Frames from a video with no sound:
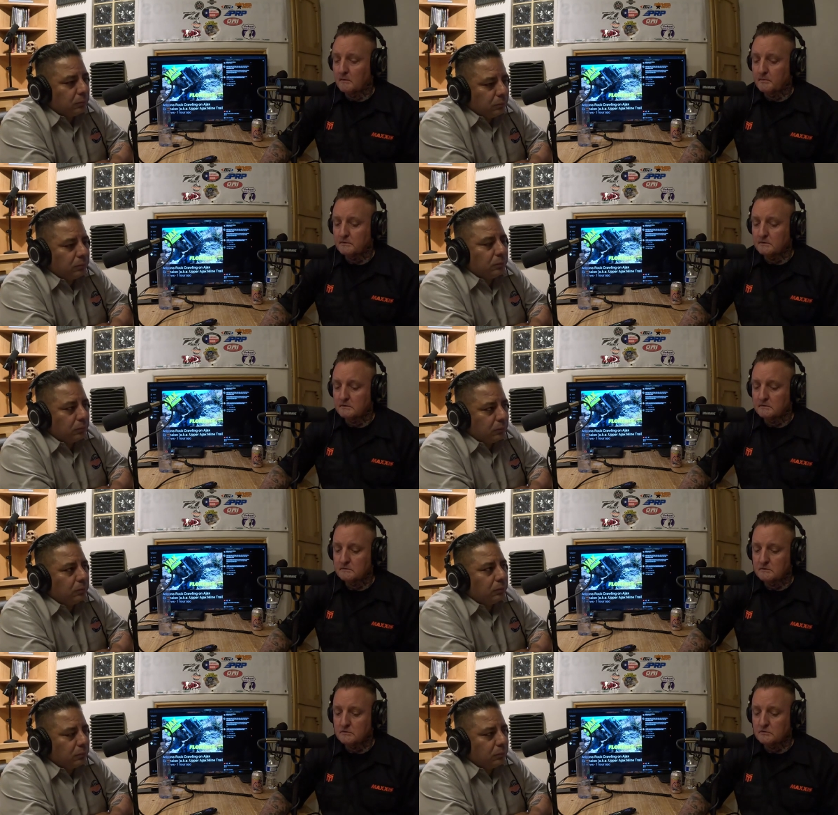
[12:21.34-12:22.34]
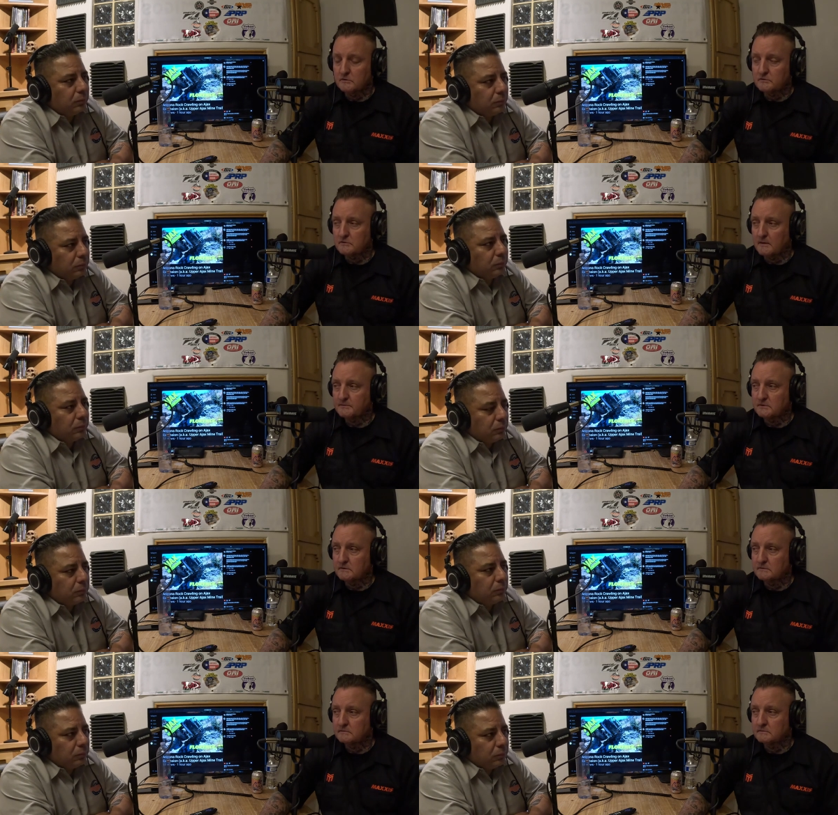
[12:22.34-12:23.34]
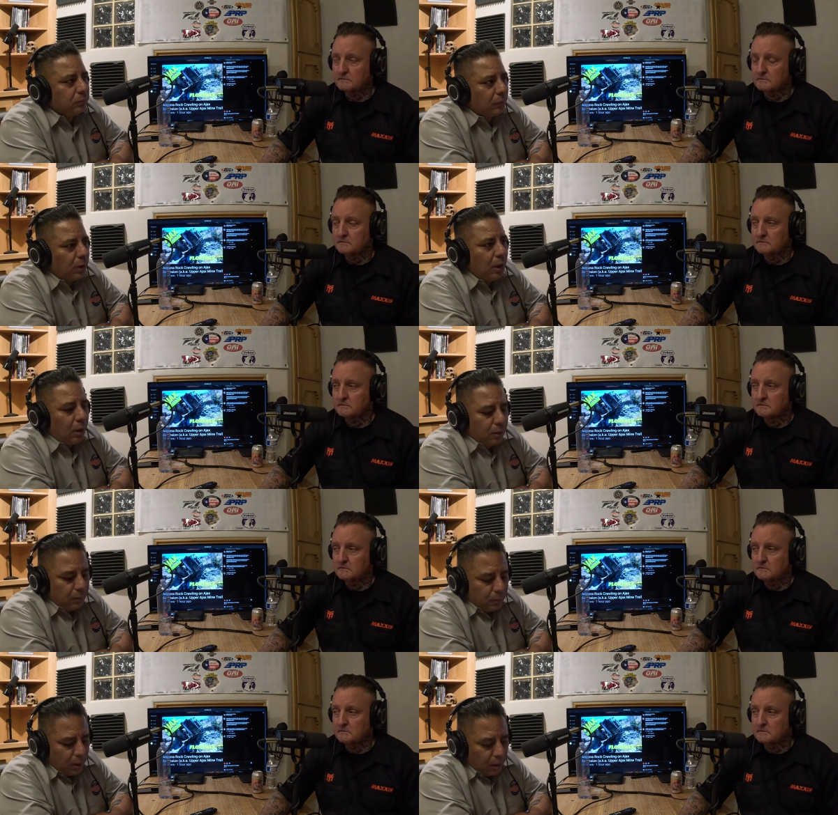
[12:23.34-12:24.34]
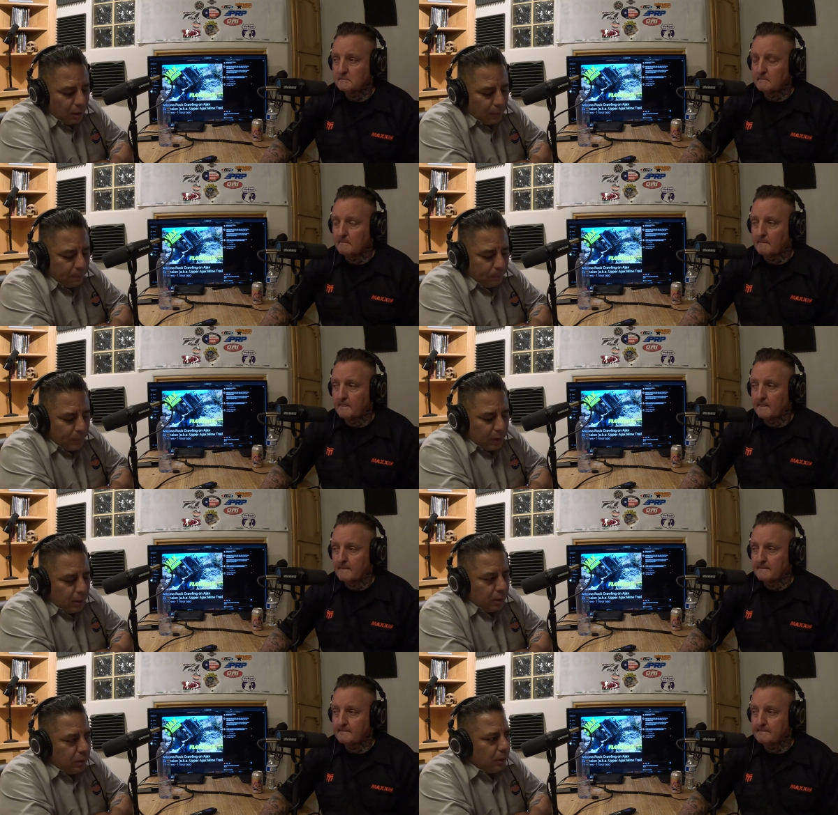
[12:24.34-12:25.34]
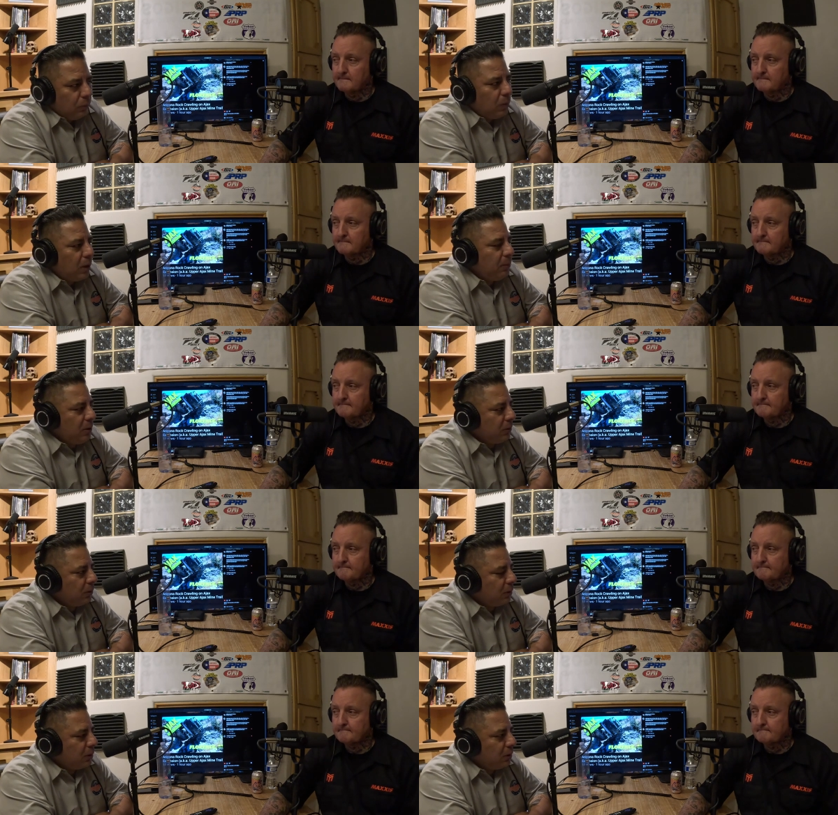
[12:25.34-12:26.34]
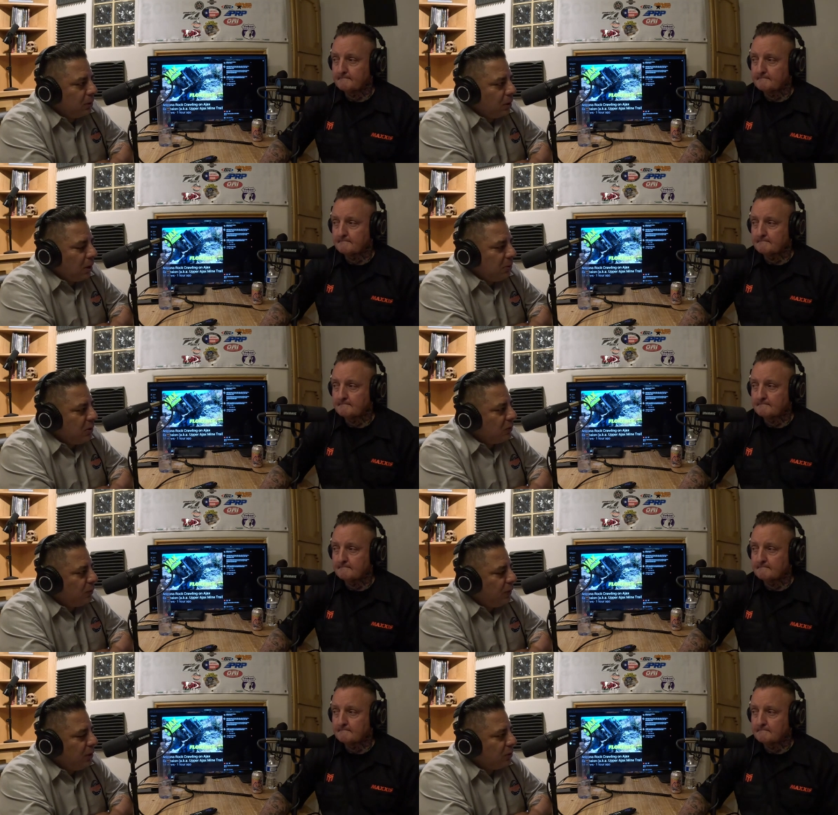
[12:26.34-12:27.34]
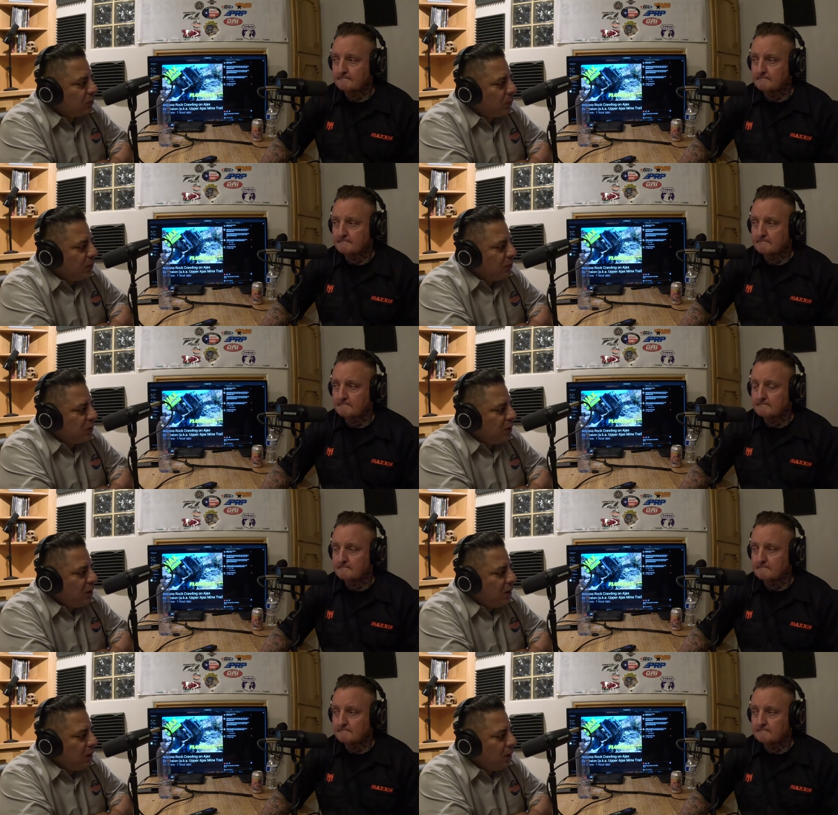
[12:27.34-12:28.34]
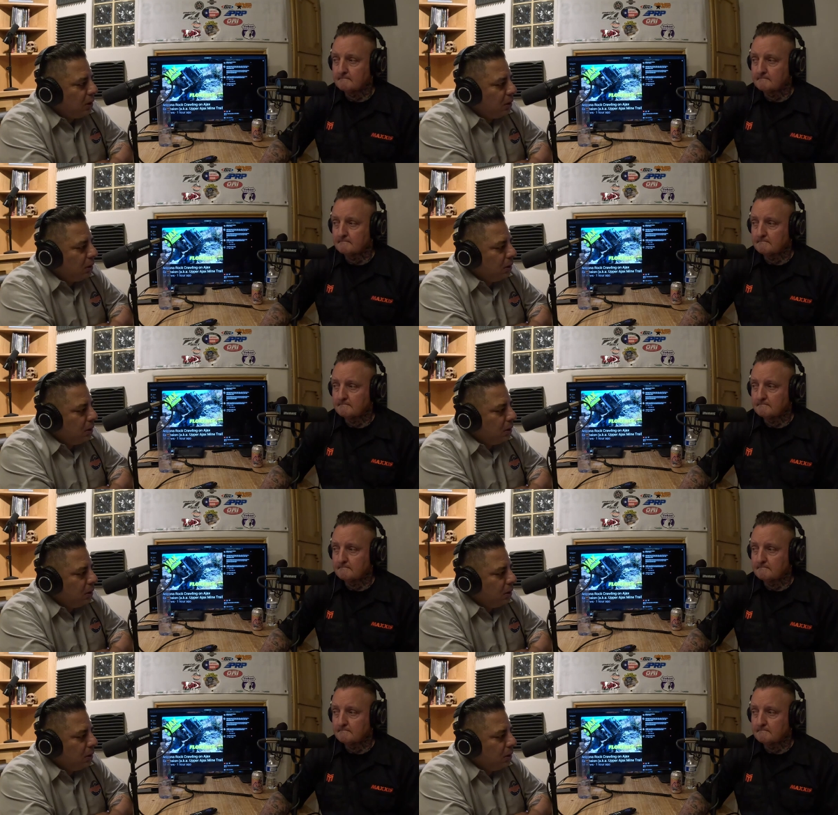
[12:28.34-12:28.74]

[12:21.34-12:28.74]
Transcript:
Speaker 1: I'll put the, the shoulder straps on.
Speaker 2: Yeah. Um, you know, how about, How about those videos where you see